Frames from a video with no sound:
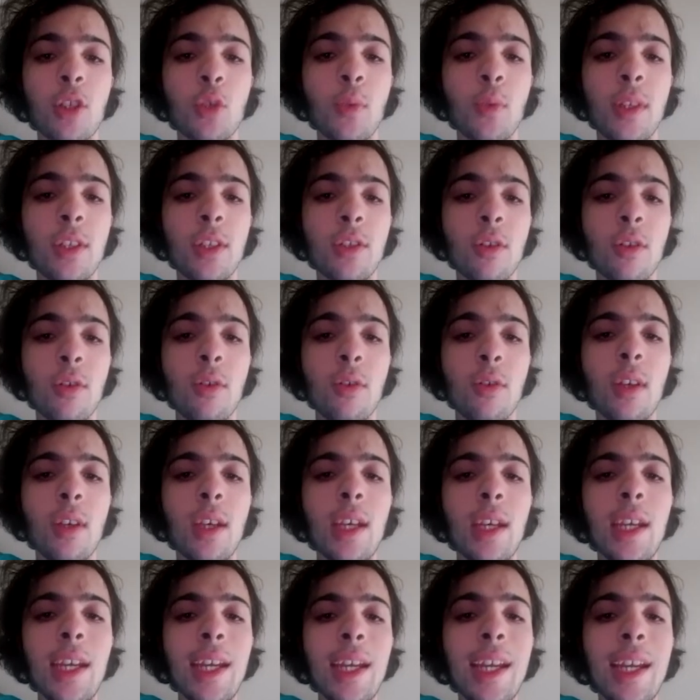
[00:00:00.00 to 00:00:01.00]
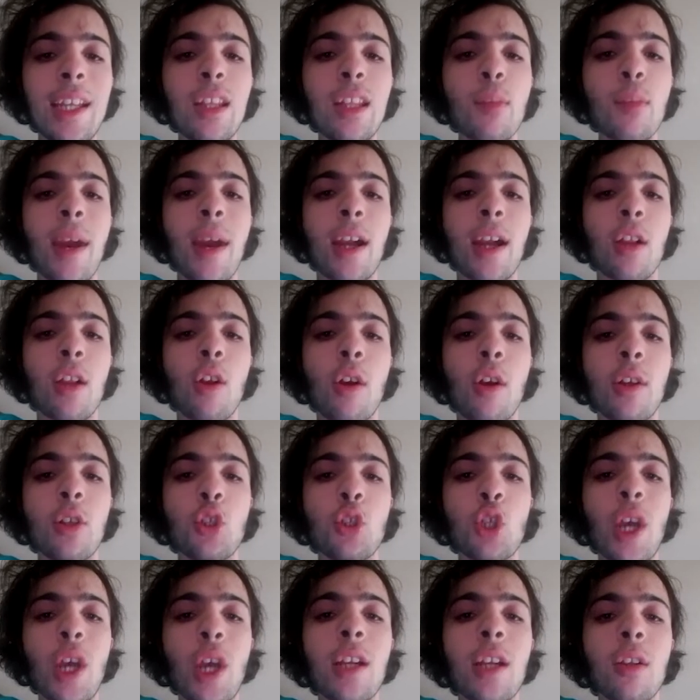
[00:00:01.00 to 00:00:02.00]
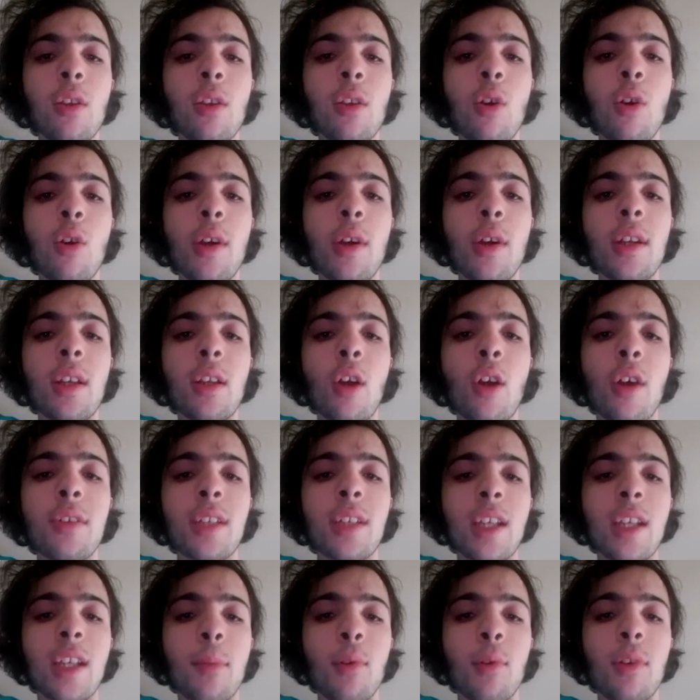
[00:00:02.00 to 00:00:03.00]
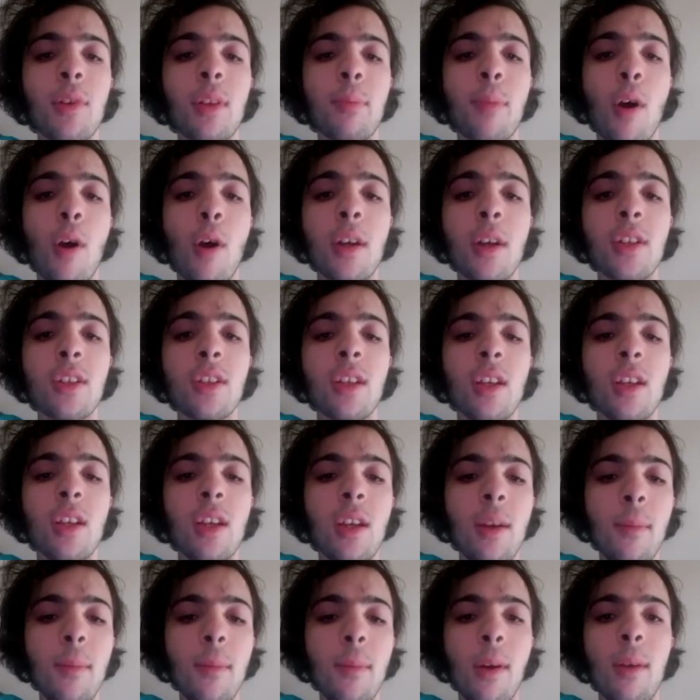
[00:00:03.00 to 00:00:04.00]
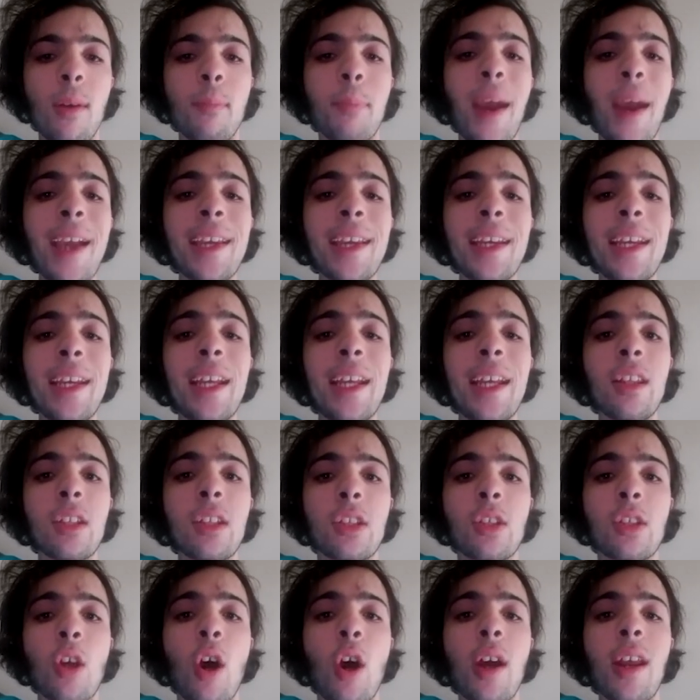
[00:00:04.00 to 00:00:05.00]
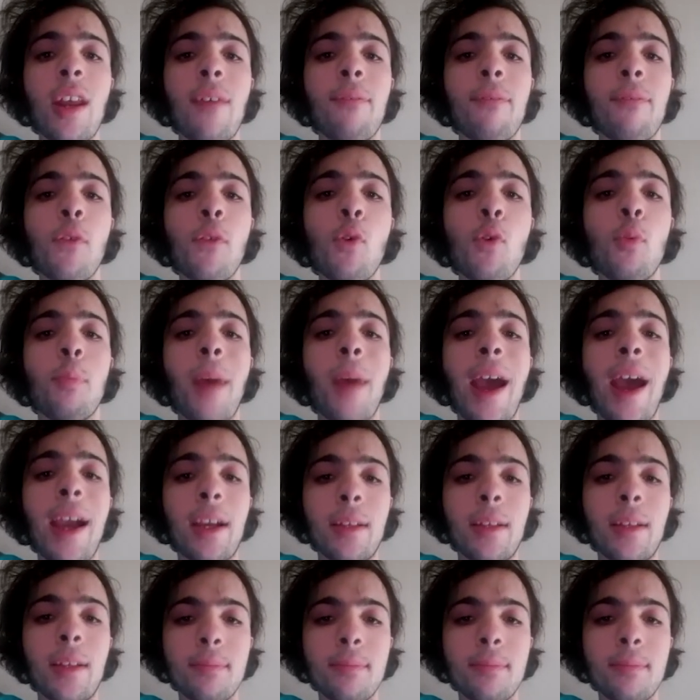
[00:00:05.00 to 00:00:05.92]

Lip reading: 22. In the back line, Jake Lloyd and Isaac coming in the pockets, but back in the side at full back,